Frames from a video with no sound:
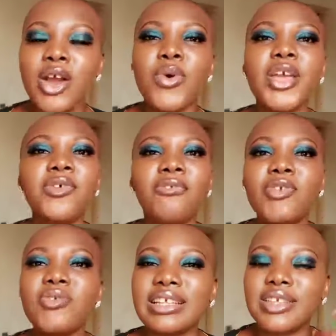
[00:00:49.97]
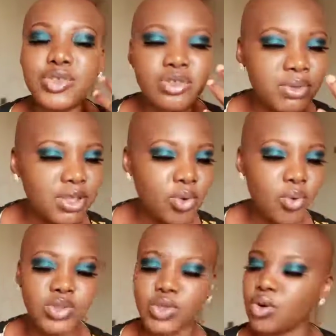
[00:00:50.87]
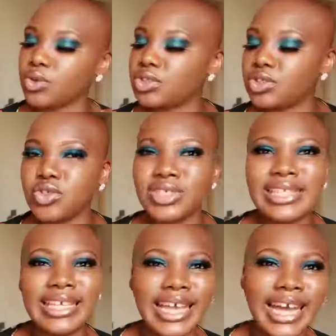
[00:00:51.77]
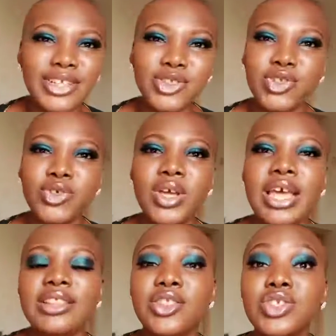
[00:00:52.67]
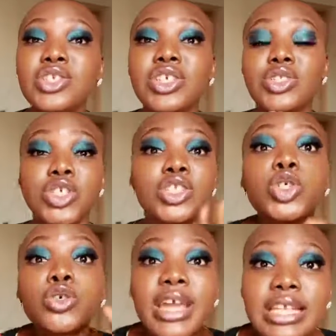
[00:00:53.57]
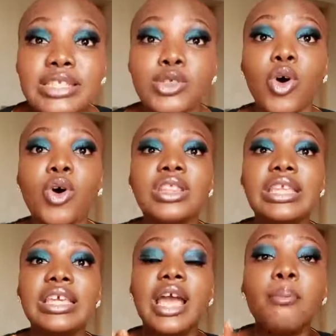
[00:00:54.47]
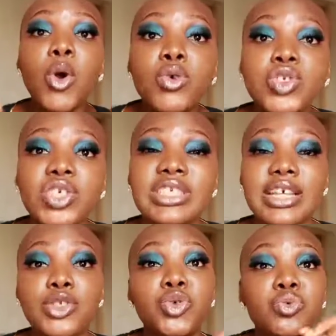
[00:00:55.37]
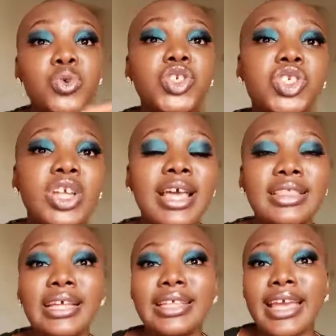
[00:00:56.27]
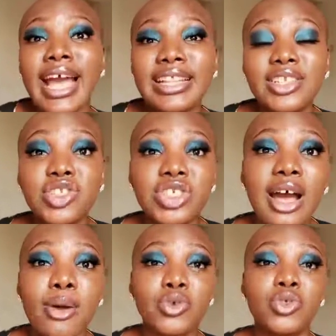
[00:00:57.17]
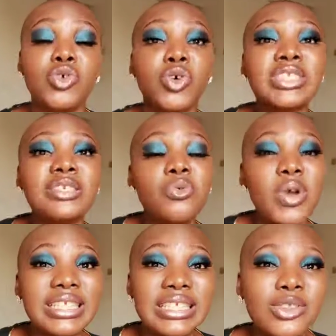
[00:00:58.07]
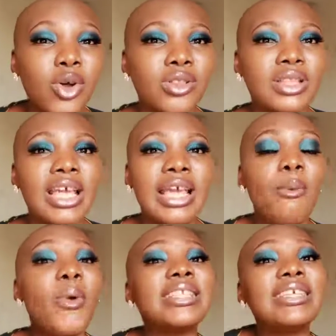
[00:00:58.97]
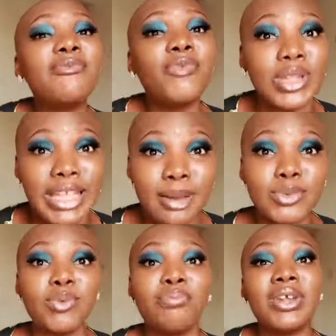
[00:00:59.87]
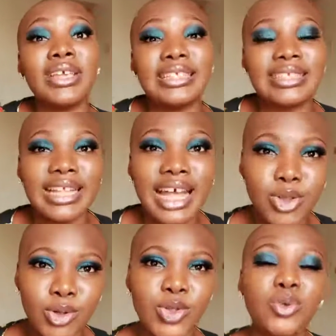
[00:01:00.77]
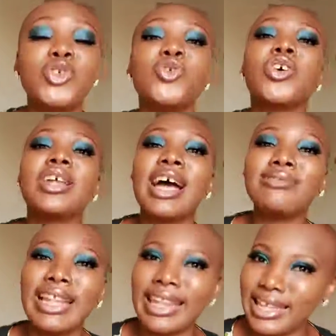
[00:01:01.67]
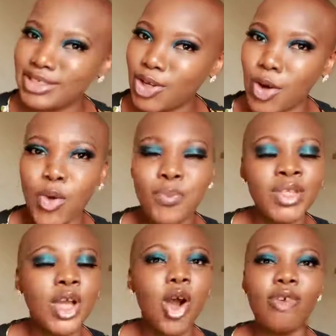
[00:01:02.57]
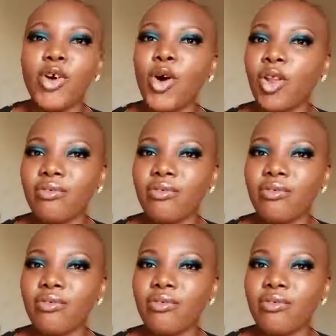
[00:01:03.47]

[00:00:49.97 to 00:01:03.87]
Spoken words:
where you feel like they should be the one to continuously guide you. The traits or the emotions that you wish that they had in childhood, you're still waiting for them to bring it in adulthood. You're gonna have to let go of all